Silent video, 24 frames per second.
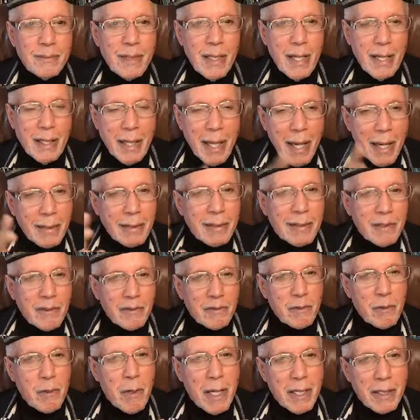And I
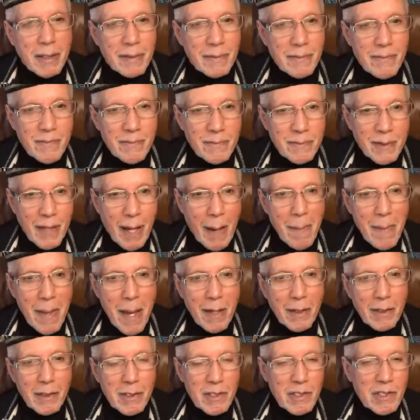give credit. I'm
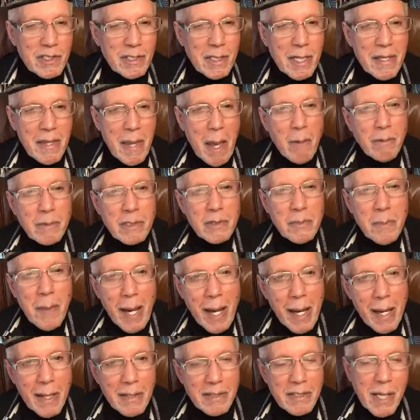not going to say that was
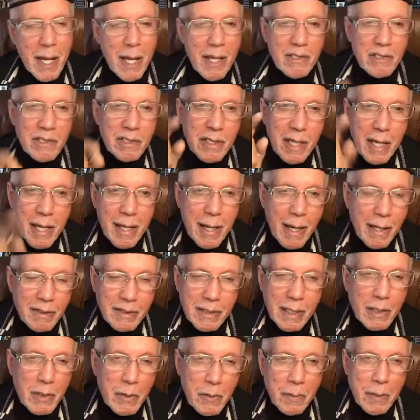my idea. I'll
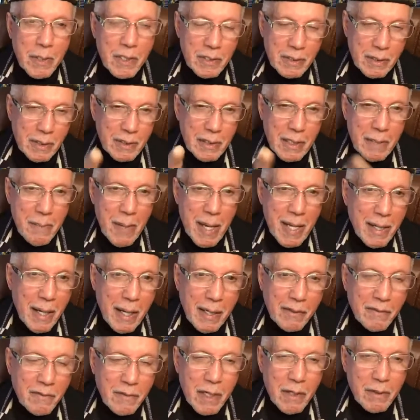tell the person because he may
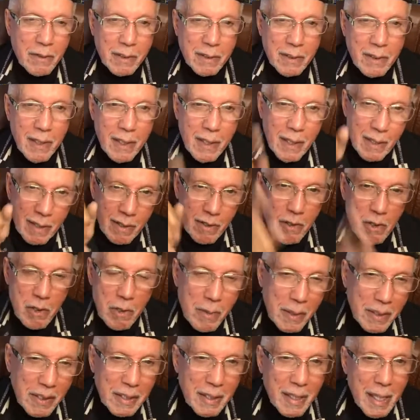not have known it. You're the
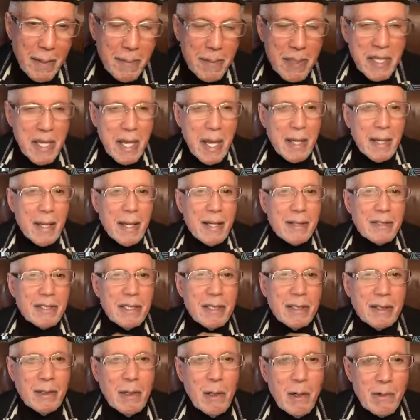one that gave me that
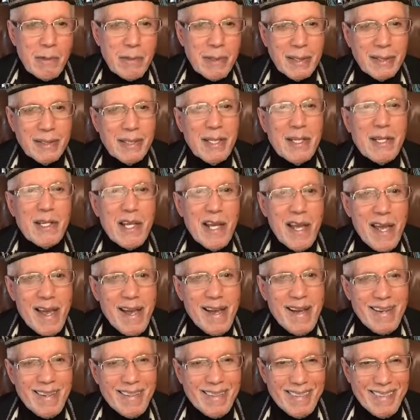idea. Oh, really?
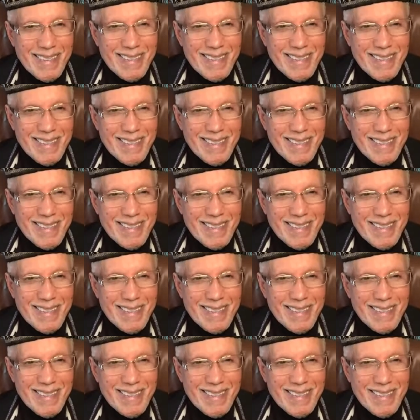Yeah.